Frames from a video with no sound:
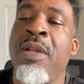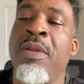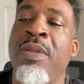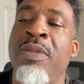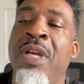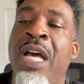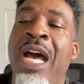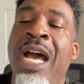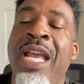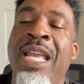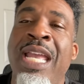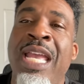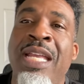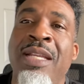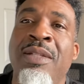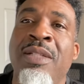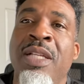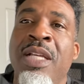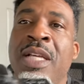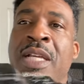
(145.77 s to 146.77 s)
high
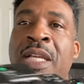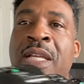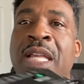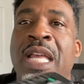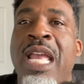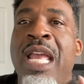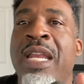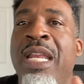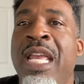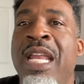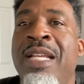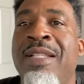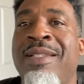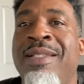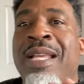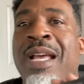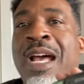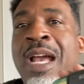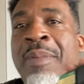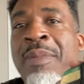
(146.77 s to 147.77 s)
8. And in its
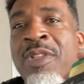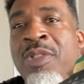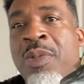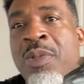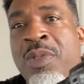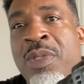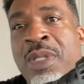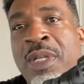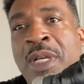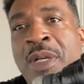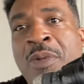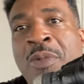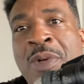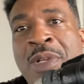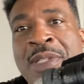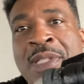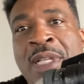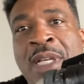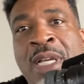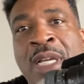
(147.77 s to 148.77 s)
time, this was
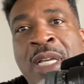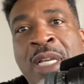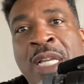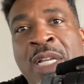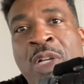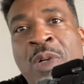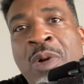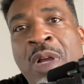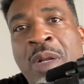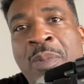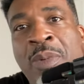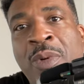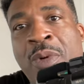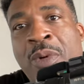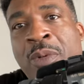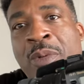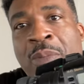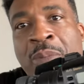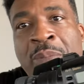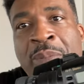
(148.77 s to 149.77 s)
an
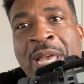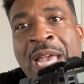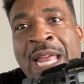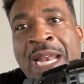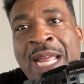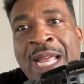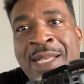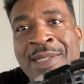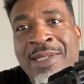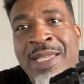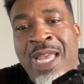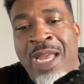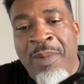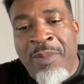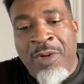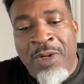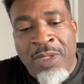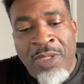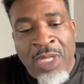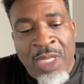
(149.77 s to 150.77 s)
incredible badass
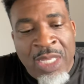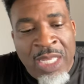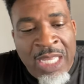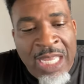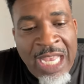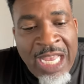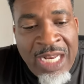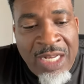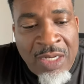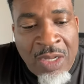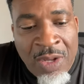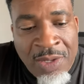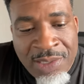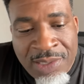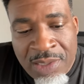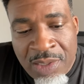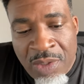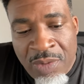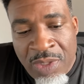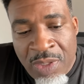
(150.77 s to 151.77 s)
camera. And then
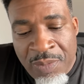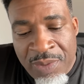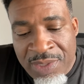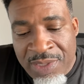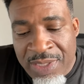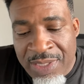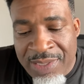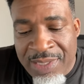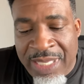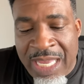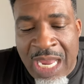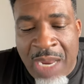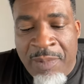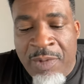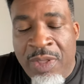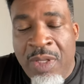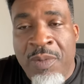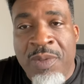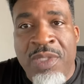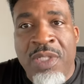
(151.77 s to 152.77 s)
also there was this
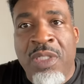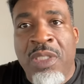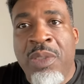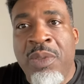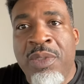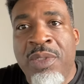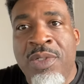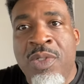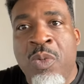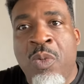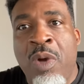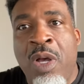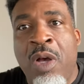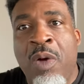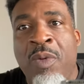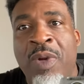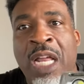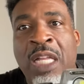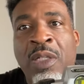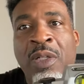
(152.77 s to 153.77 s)
camera that was included as
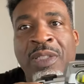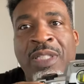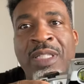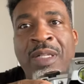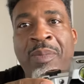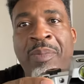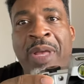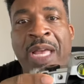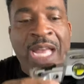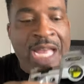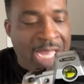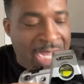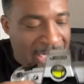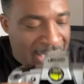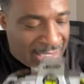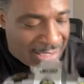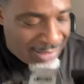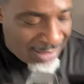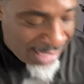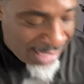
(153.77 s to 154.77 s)
well. When I looked in the bag, because it